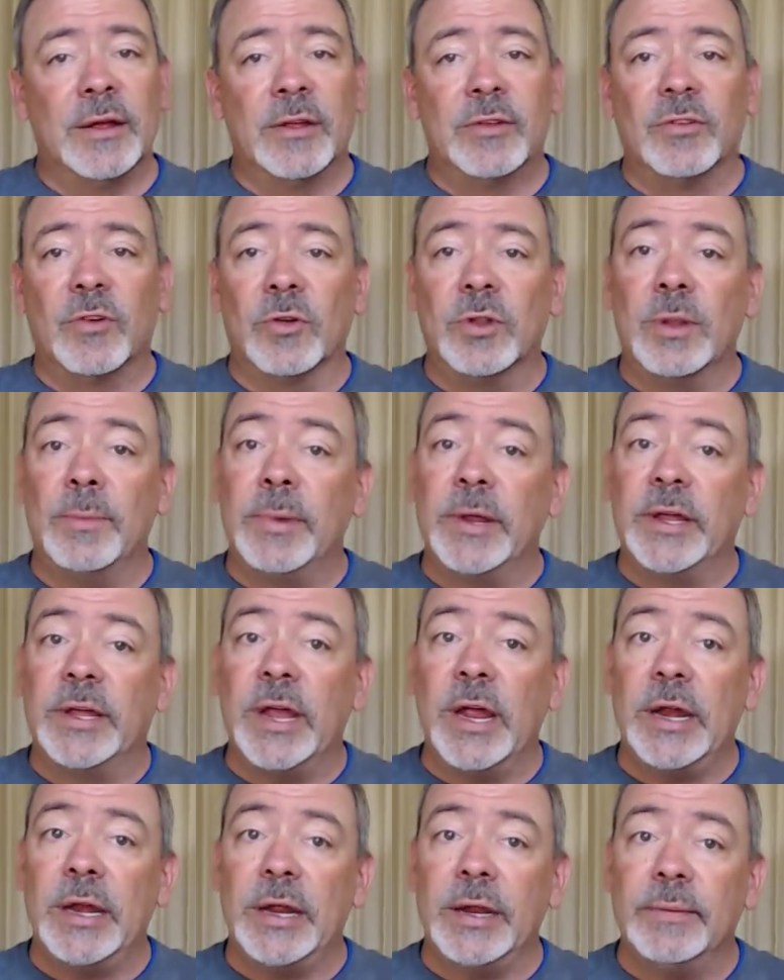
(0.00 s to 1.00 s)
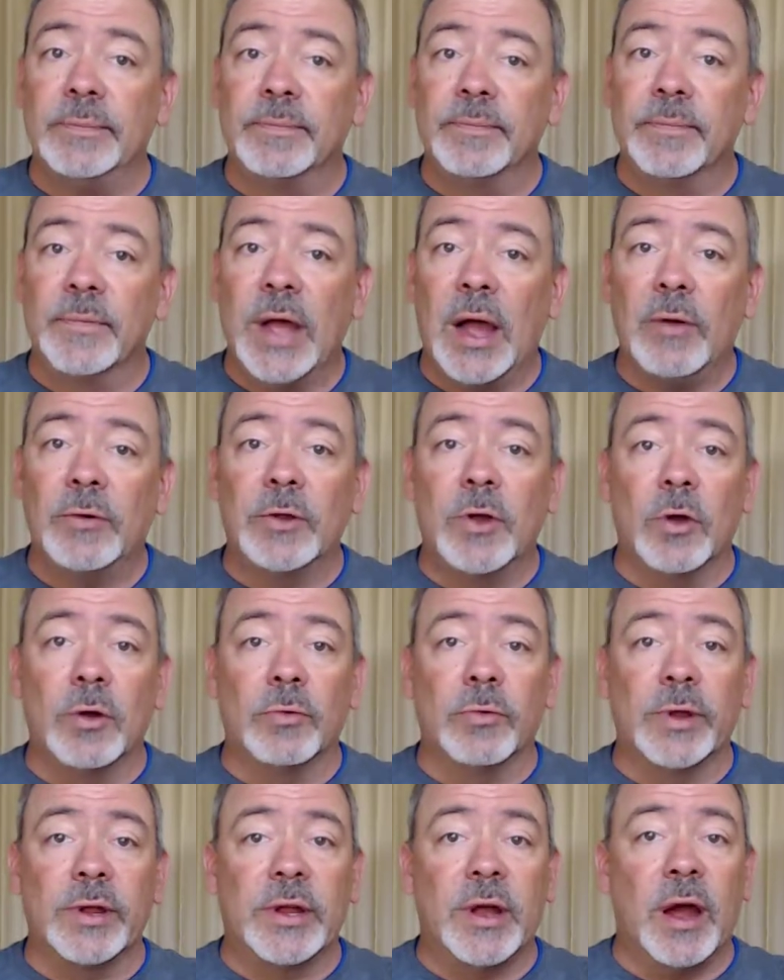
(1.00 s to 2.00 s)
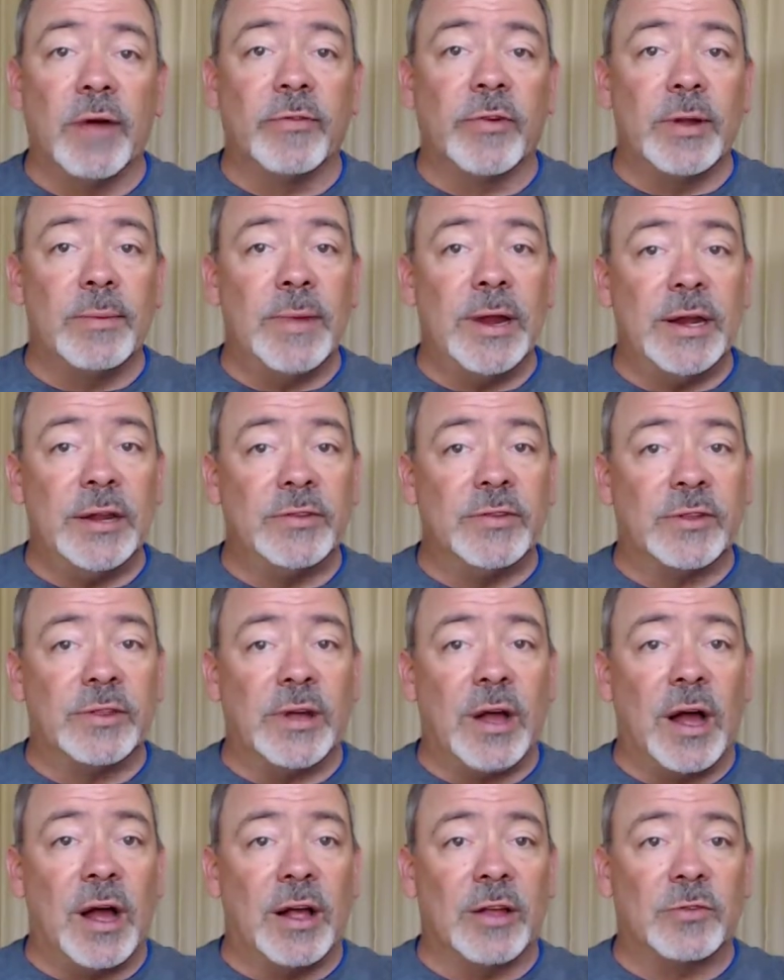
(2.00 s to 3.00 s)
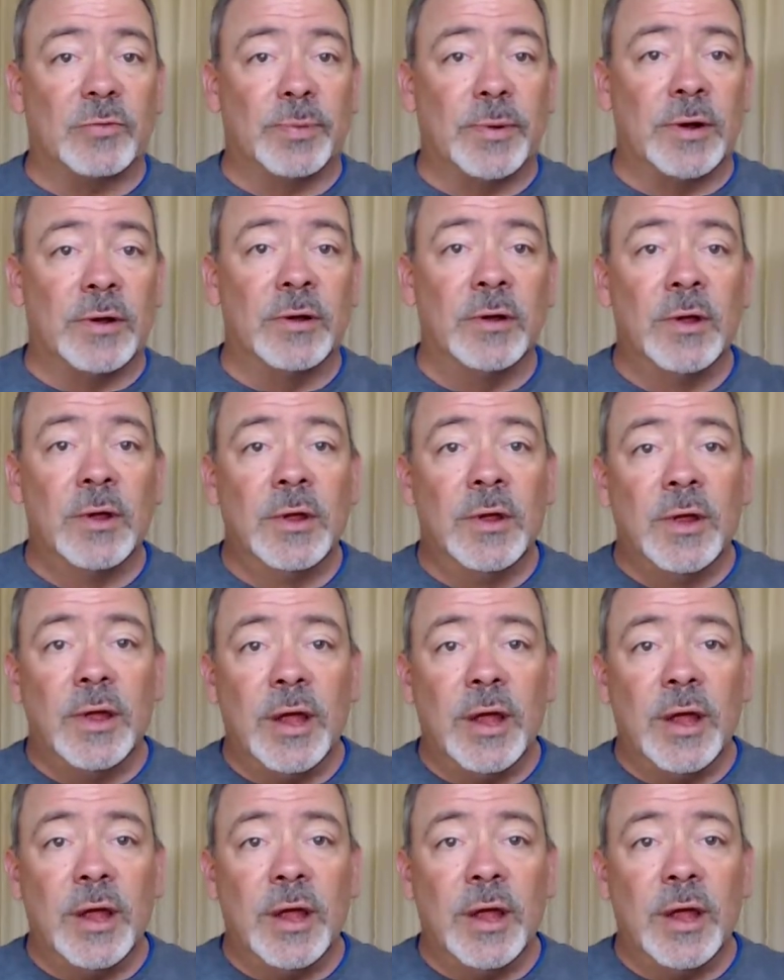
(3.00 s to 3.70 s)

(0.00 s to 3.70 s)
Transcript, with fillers: So in the beginning, I would go to recovery meetings at the hospital